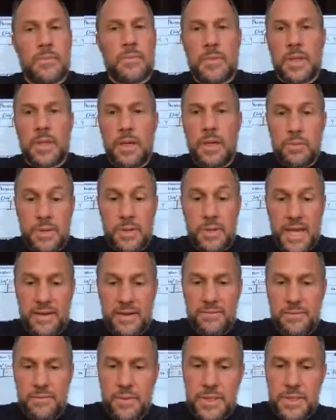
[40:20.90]

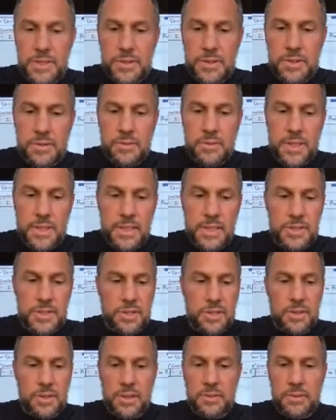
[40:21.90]
we do
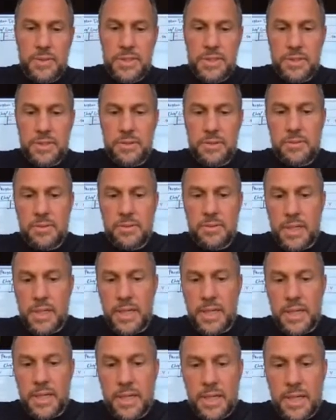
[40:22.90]
internally, we do
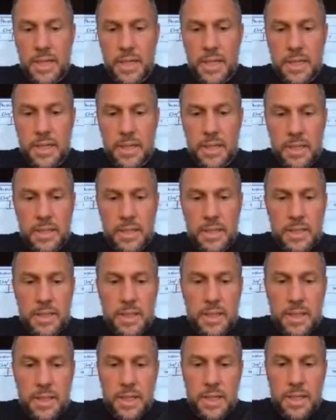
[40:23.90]
a
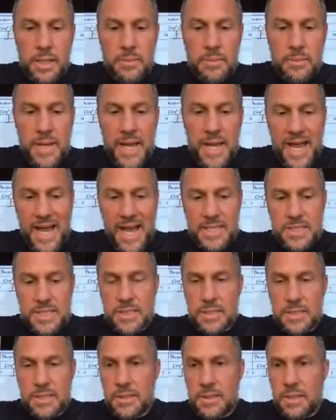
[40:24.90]

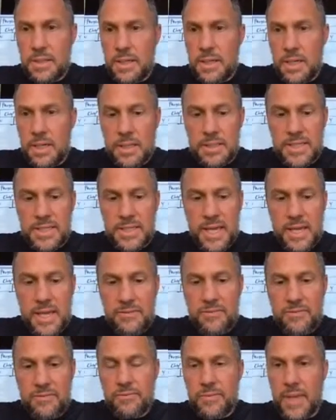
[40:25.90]
Ask
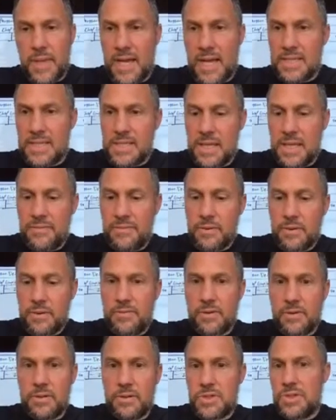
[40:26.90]
Dave for
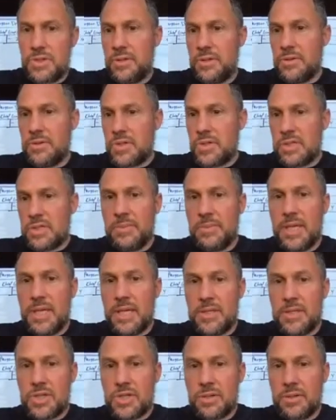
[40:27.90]
referrals. So those are some of the
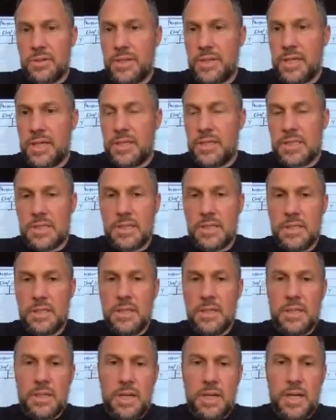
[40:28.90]
internal things.
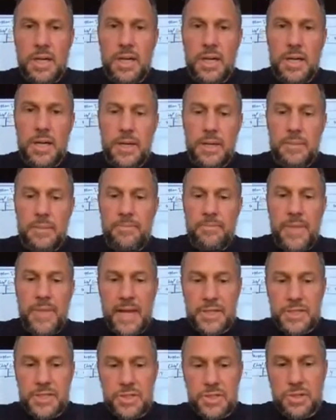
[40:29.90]

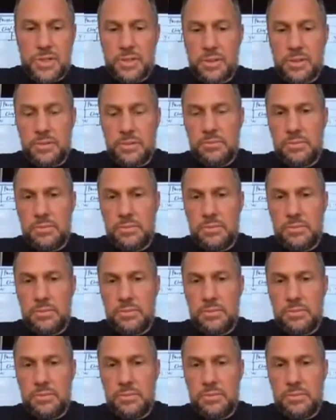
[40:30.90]
External,